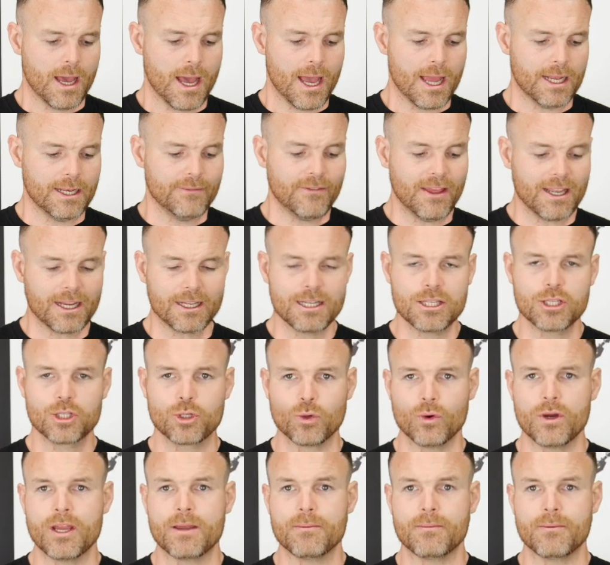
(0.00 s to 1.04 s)
And if they can
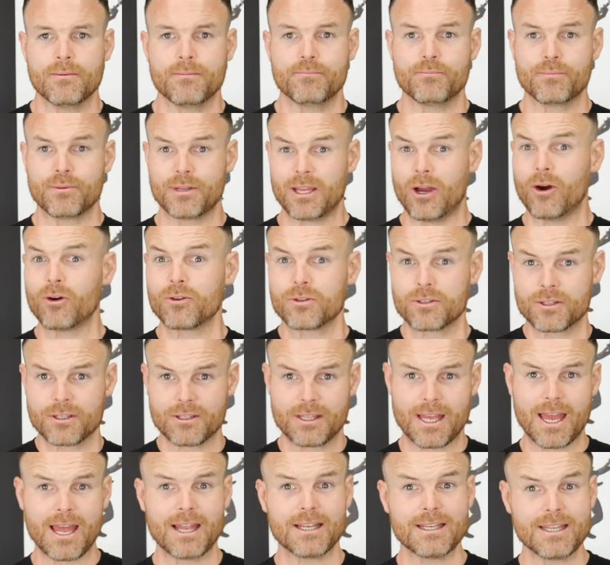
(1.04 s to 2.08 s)
enjoy it beyond
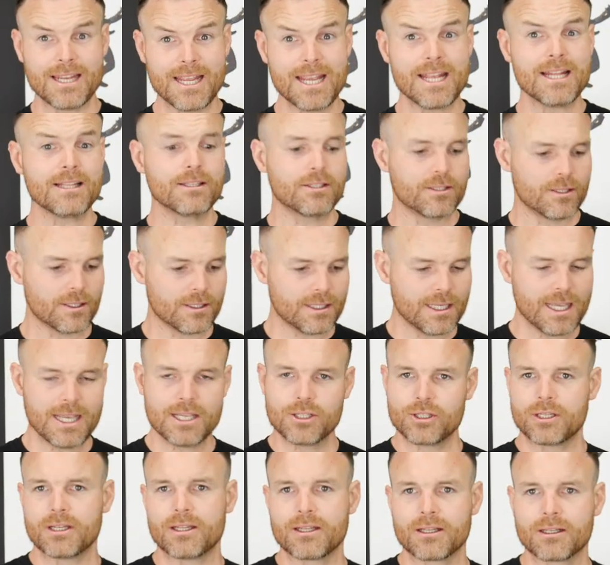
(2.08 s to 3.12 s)
their needs to
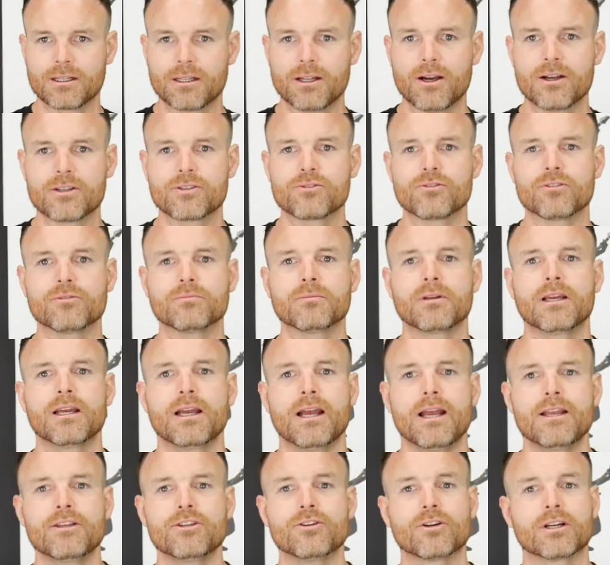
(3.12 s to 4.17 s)
teach it in the classroom,
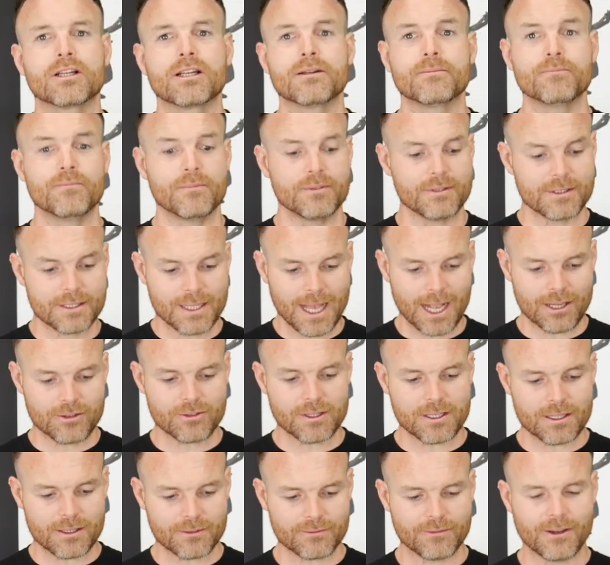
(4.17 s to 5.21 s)
you're going to
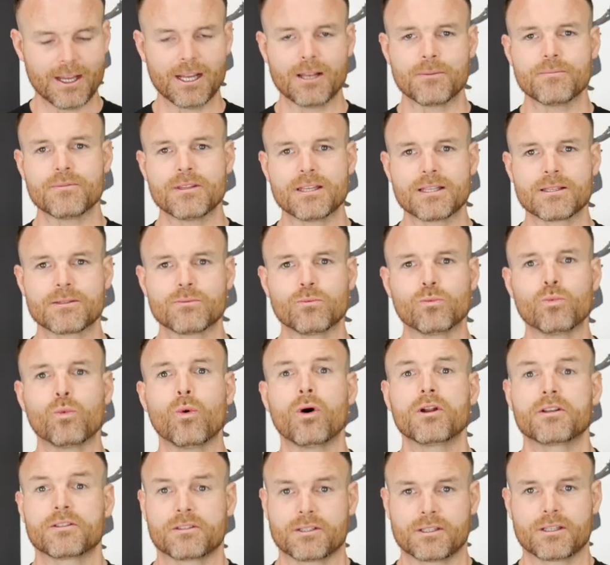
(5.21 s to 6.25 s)
naturally develop this
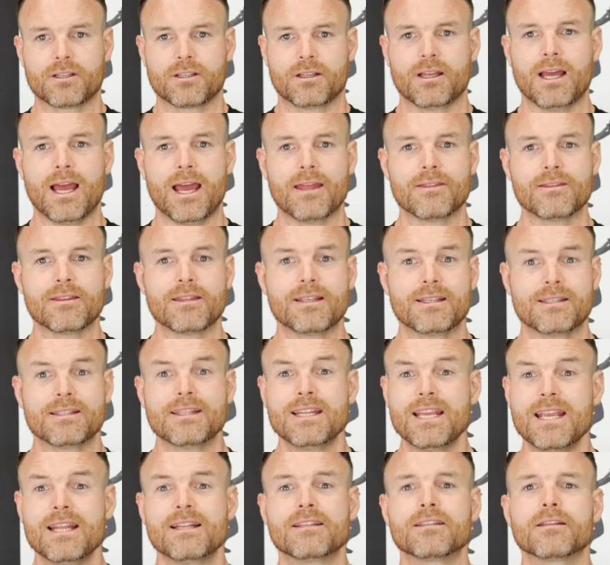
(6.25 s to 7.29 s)
want and this
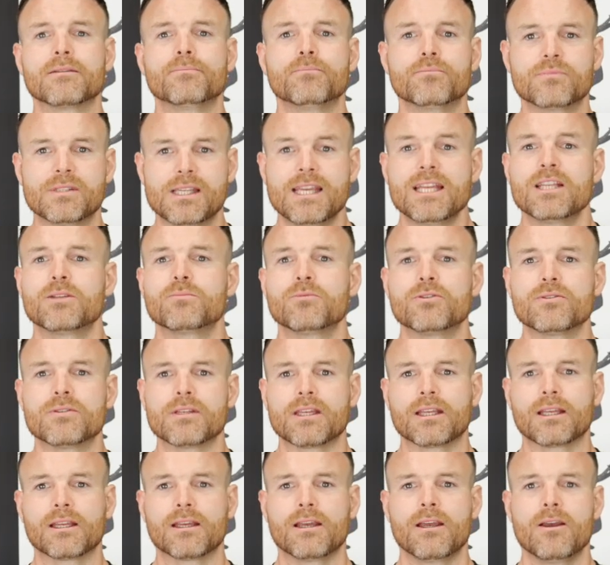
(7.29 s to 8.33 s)
need to teach
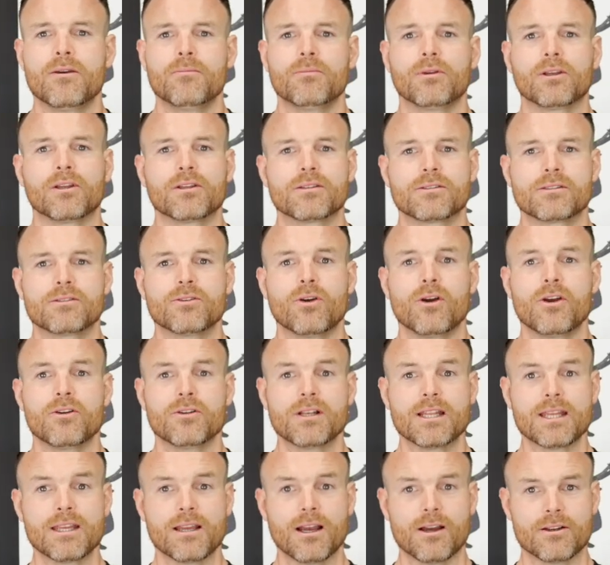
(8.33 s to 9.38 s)
music, because not
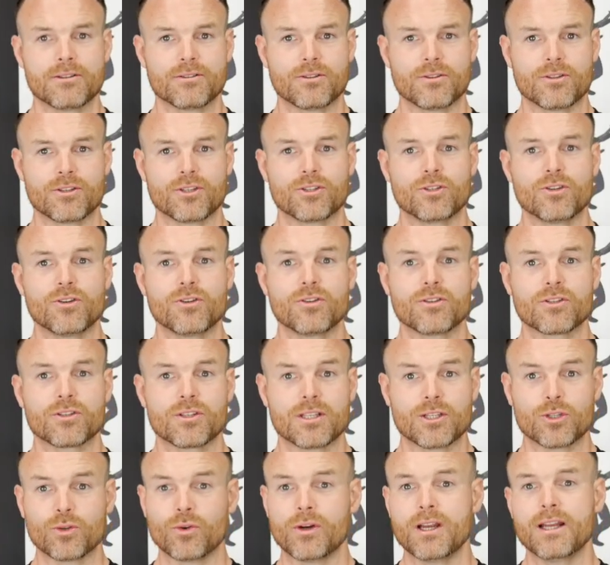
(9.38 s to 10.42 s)
only do the students
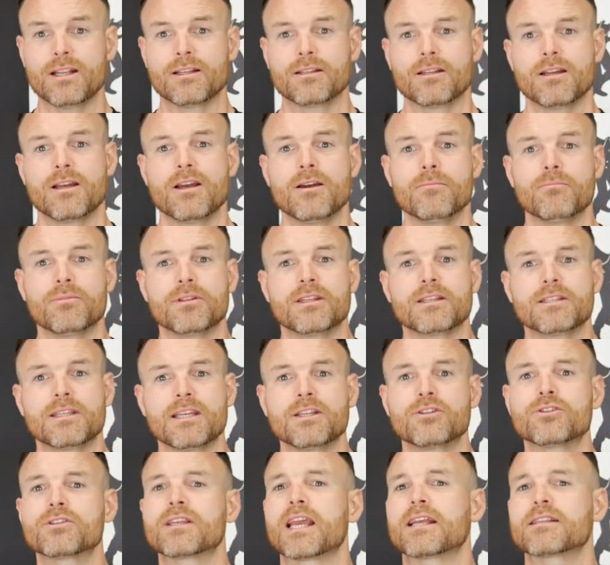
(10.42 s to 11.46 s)
enjoy it, but the
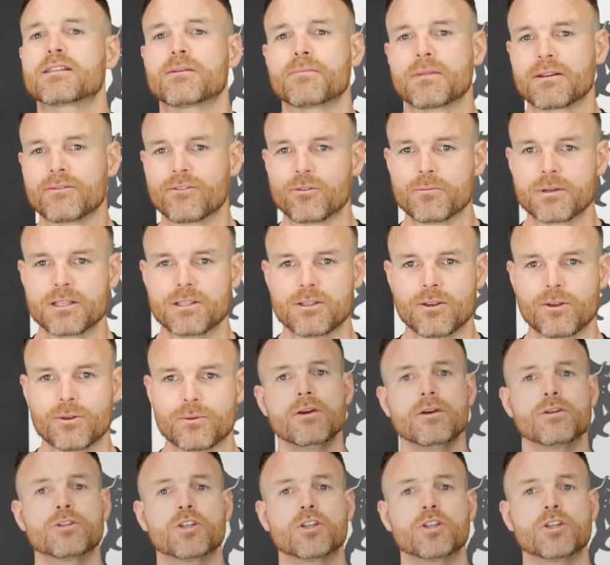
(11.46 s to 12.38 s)
teachers get something from it too.